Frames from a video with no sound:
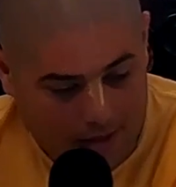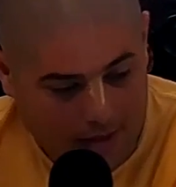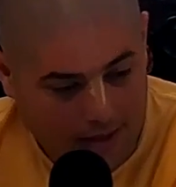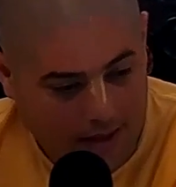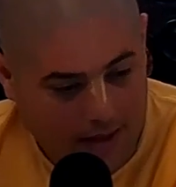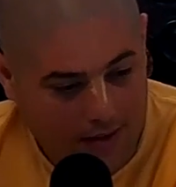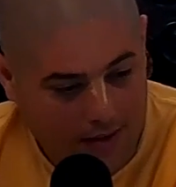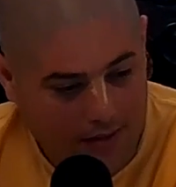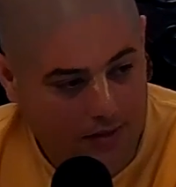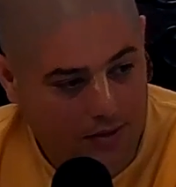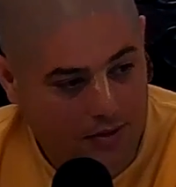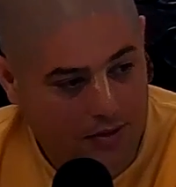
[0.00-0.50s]

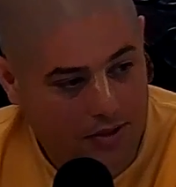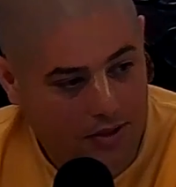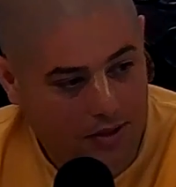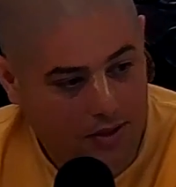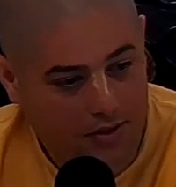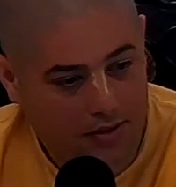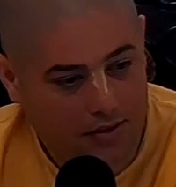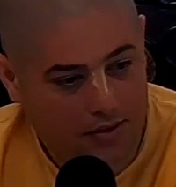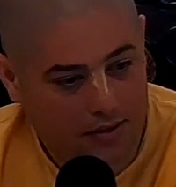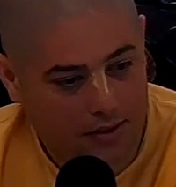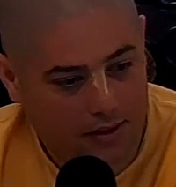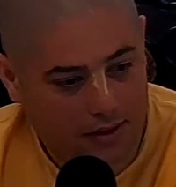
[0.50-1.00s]
allow their
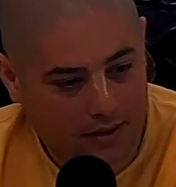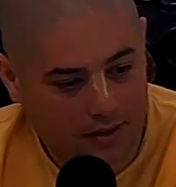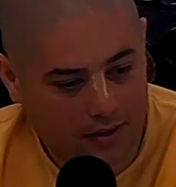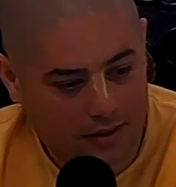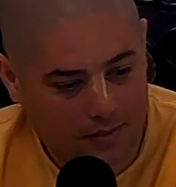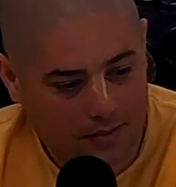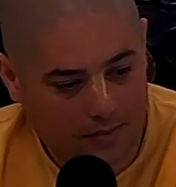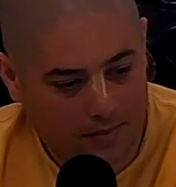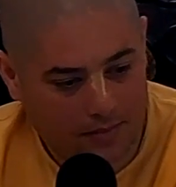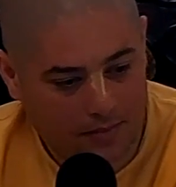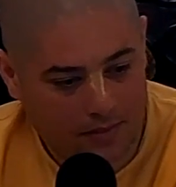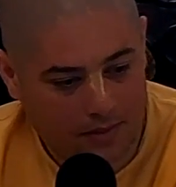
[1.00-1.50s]

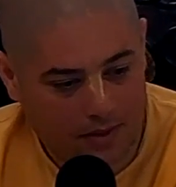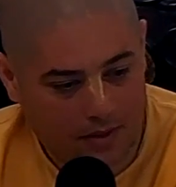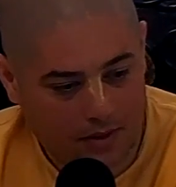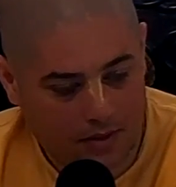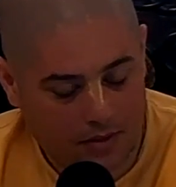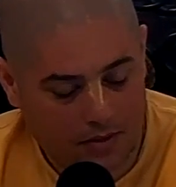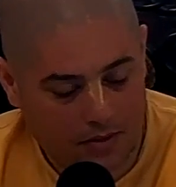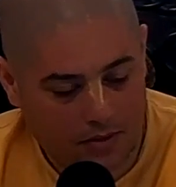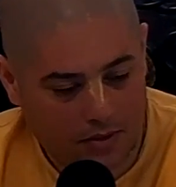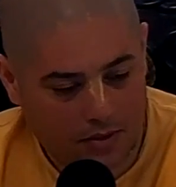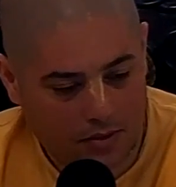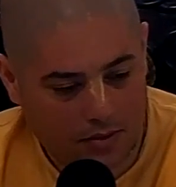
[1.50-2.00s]
children
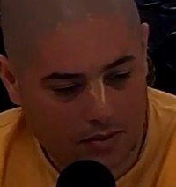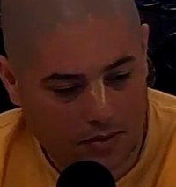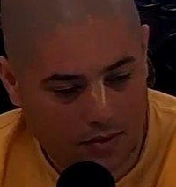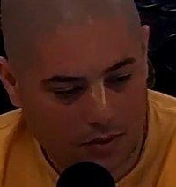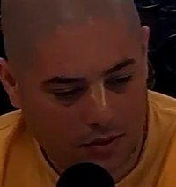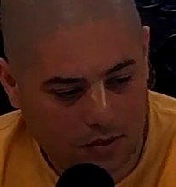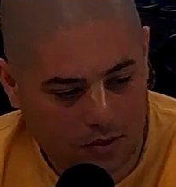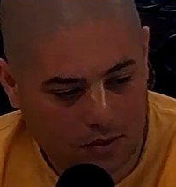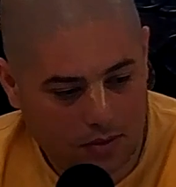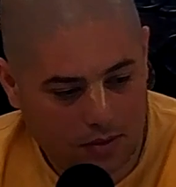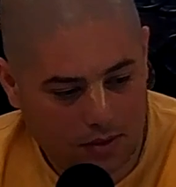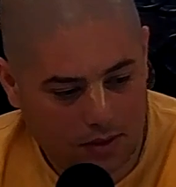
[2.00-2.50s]
to
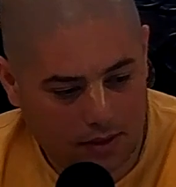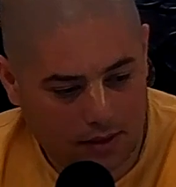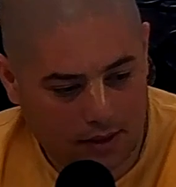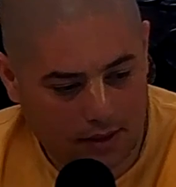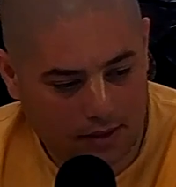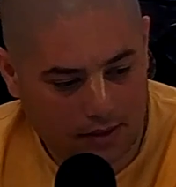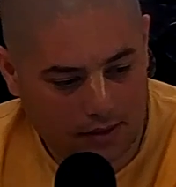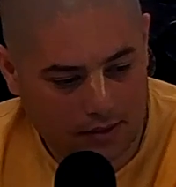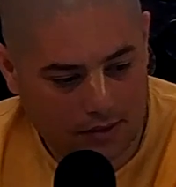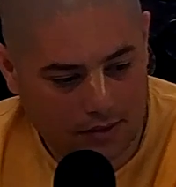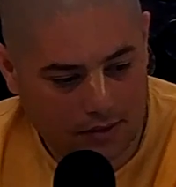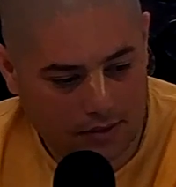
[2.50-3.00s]
do
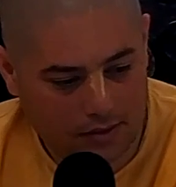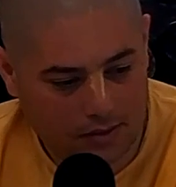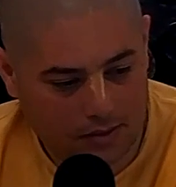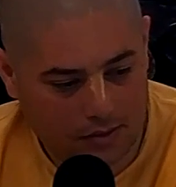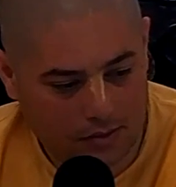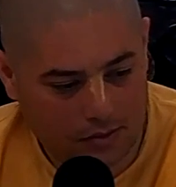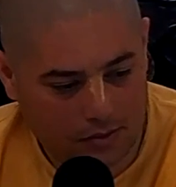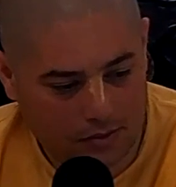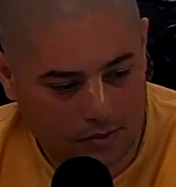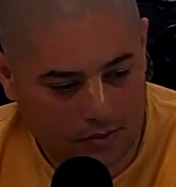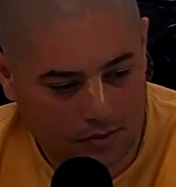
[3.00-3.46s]
things